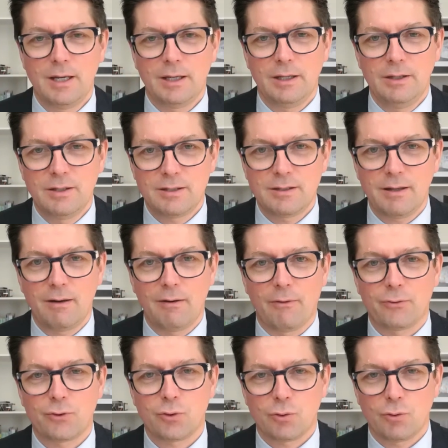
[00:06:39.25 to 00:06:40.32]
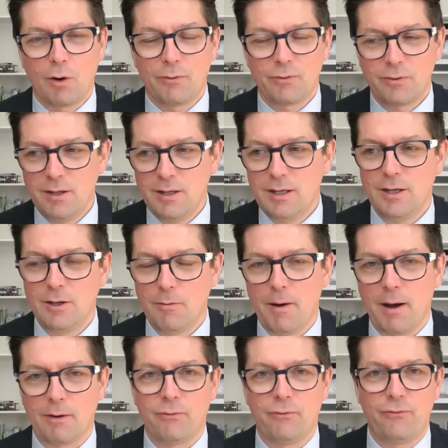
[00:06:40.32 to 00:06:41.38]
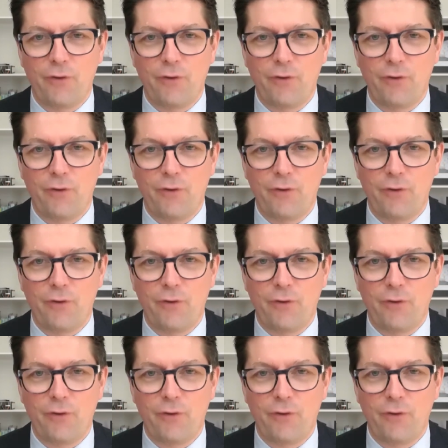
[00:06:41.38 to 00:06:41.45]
instead of of thinking about